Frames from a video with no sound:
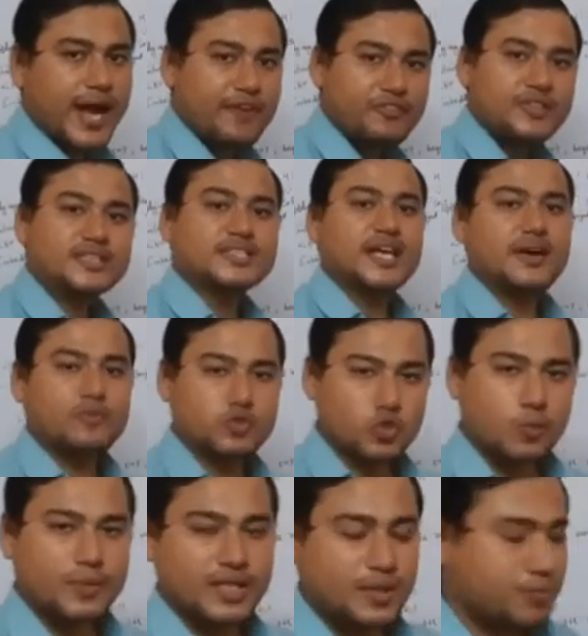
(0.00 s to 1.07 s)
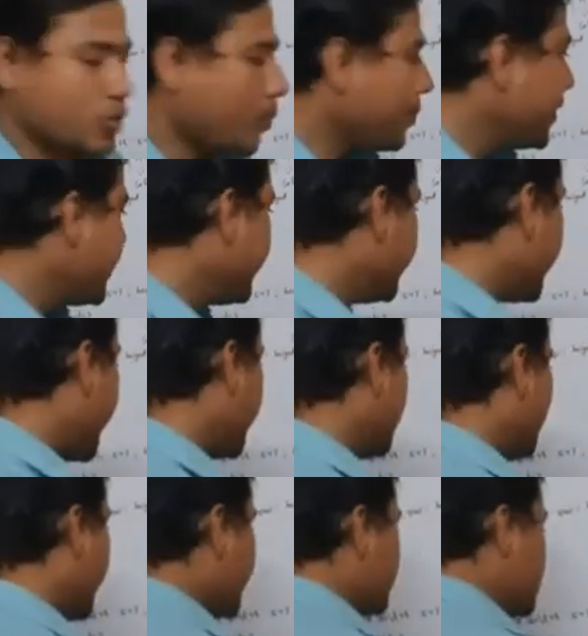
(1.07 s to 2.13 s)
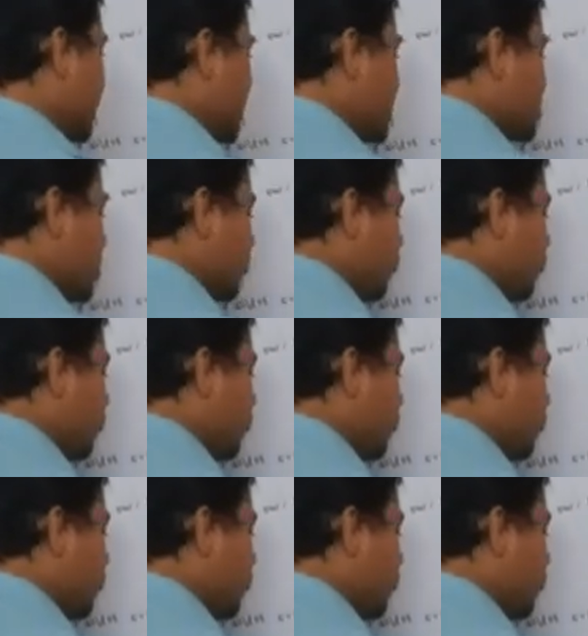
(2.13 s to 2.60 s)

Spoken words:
having so many properties, like you can change the